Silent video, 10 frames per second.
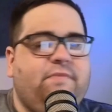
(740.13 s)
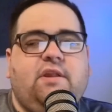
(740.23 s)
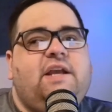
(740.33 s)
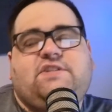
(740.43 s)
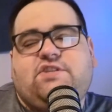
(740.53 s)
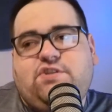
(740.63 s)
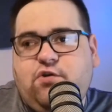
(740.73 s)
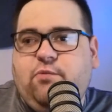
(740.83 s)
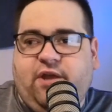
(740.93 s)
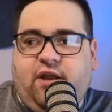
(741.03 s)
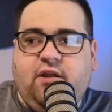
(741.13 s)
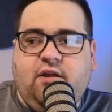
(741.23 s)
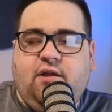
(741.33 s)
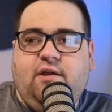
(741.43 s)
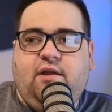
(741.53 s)
It's stupid.
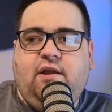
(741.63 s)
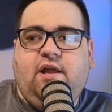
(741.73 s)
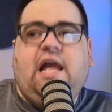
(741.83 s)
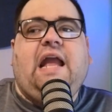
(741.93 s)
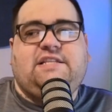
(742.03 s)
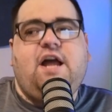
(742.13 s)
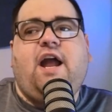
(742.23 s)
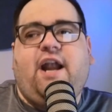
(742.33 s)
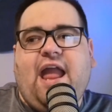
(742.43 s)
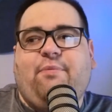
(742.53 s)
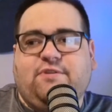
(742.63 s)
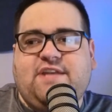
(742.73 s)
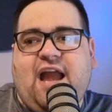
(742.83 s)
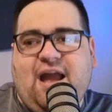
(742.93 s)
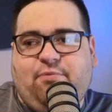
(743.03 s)
It's not an apples
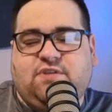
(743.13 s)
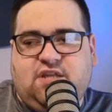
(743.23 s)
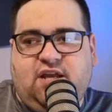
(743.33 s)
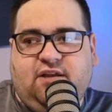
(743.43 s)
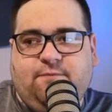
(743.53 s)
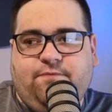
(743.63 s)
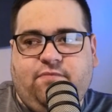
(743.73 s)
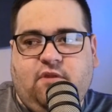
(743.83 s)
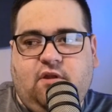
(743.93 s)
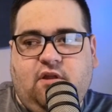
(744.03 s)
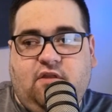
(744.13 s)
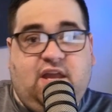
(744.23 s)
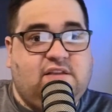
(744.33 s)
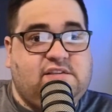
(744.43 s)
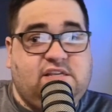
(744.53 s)
to apples thing.
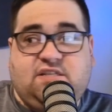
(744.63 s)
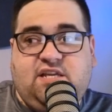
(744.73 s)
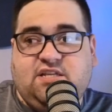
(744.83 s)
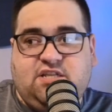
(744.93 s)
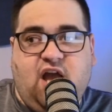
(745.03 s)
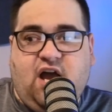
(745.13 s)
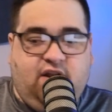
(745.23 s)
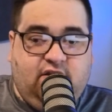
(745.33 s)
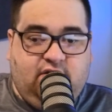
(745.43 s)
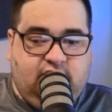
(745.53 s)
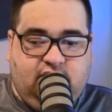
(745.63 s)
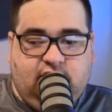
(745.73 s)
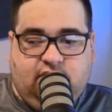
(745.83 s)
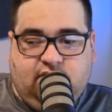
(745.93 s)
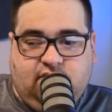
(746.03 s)
The SEC is not
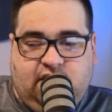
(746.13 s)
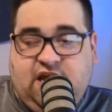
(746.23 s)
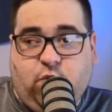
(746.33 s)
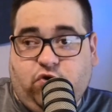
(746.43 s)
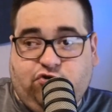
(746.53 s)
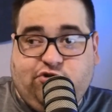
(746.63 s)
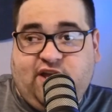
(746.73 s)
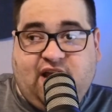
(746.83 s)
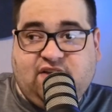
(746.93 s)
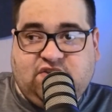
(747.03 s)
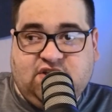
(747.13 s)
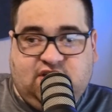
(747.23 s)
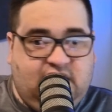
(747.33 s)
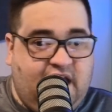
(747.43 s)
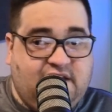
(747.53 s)
equal to the
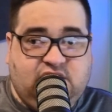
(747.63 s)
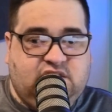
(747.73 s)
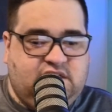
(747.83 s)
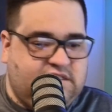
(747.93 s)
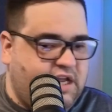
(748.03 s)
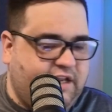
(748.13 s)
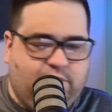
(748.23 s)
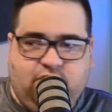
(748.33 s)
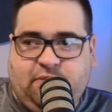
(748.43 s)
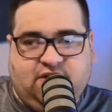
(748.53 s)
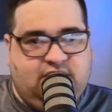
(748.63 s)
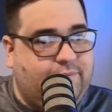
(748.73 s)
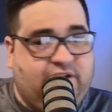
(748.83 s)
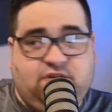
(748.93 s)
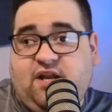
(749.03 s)
ACC. The ACC is not equal to the Big Ten. The
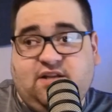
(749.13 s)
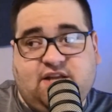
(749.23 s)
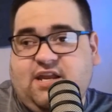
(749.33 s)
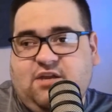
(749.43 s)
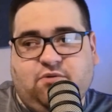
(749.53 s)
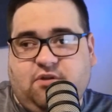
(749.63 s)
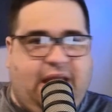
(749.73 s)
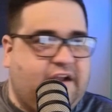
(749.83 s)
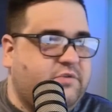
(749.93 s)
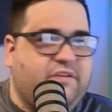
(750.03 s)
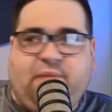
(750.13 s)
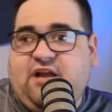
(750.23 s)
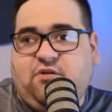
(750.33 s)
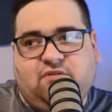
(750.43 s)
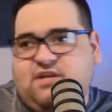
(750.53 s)
Big Ten is not equal to the Pac-12. The
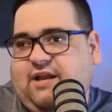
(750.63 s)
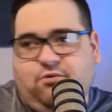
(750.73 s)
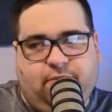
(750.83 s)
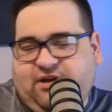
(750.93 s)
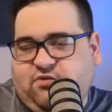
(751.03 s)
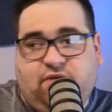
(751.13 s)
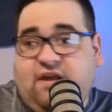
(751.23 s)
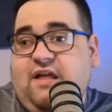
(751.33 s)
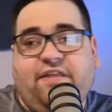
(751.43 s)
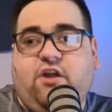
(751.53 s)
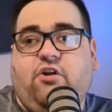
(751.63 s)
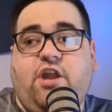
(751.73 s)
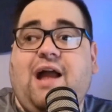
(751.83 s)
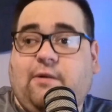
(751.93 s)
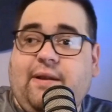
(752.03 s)
Pac-12 is not equal to the Big 12. They are
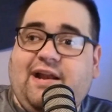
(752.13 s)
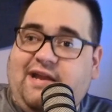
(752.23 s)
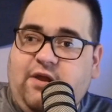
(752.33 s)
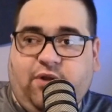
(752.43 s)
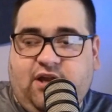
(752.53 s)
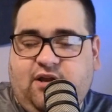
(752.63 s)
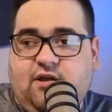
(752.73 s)
not created equally.